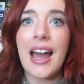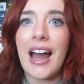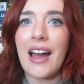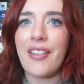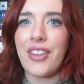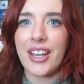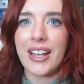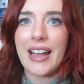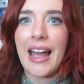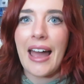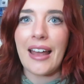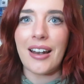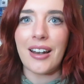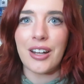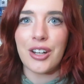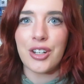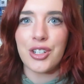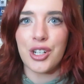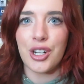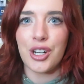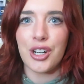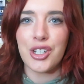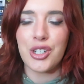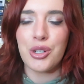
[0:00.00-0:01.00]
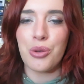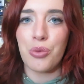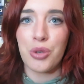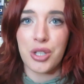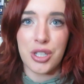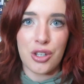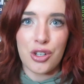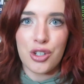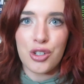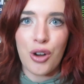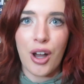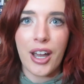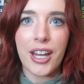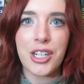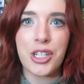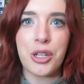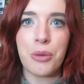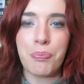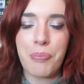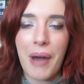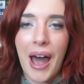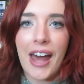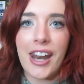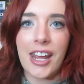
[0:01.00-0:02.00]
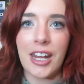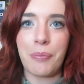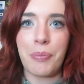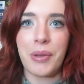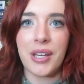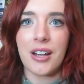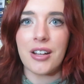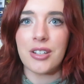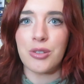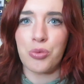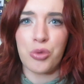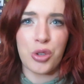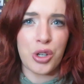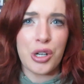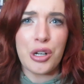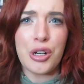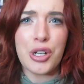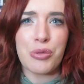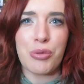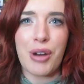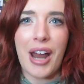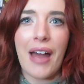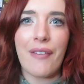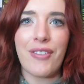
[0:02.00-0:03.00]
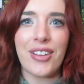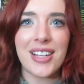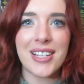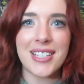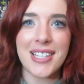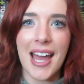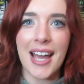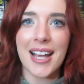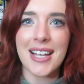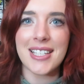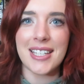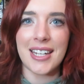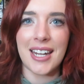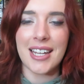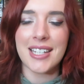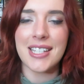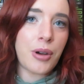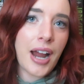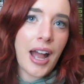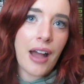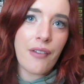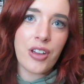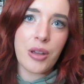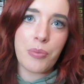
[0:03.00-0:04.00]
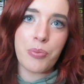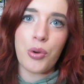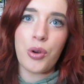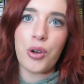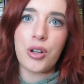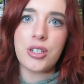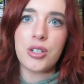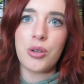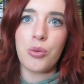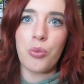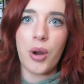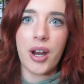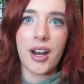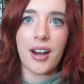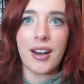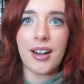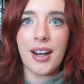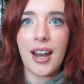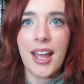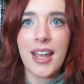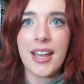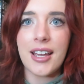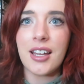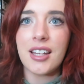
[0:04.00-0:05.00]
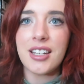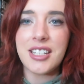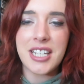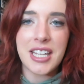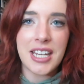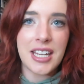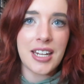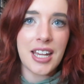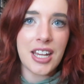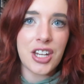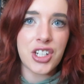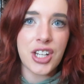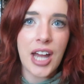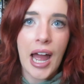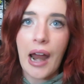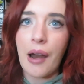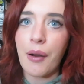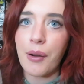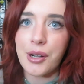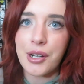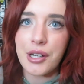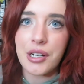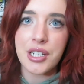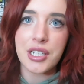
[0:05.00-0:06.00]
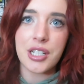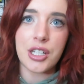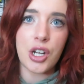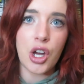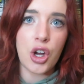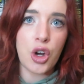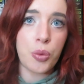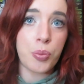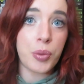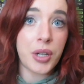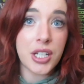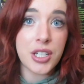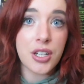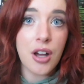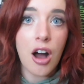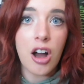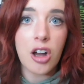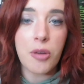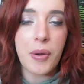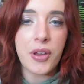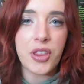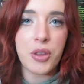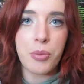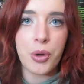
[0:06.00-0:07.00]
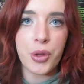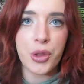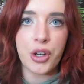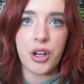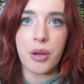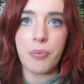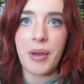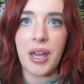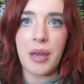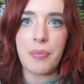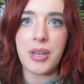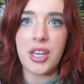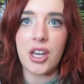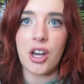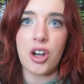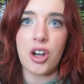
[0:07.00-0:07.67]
and the Catholic Church was trying to ban it because girls were having sex in it, we're having books where like teenage characters can openly talk about the mother and baby